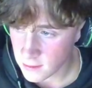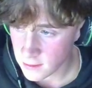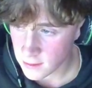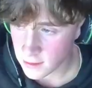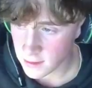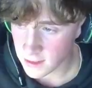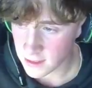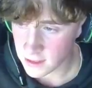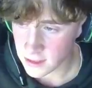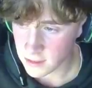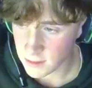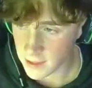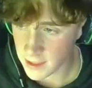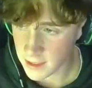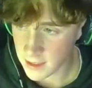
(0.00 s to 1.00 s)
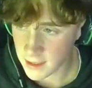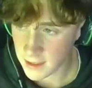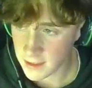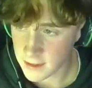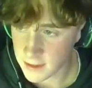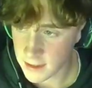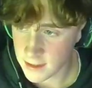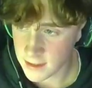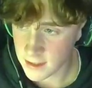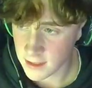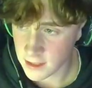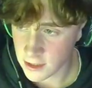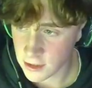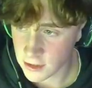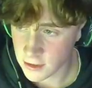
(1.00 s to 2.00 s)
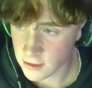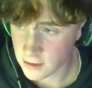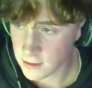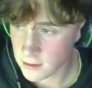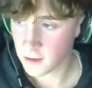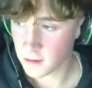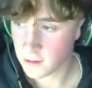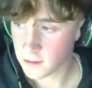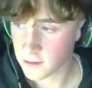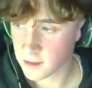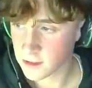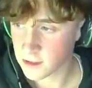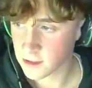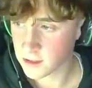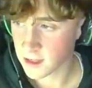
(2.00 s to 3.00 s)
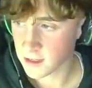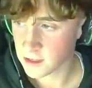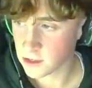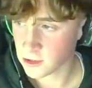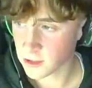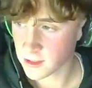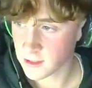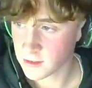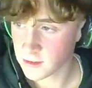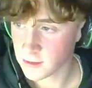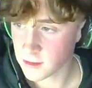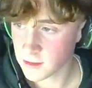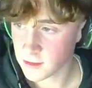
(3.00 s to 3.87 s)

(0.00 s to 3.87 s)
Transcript: can actually make it into the station. Let's just get straight into it.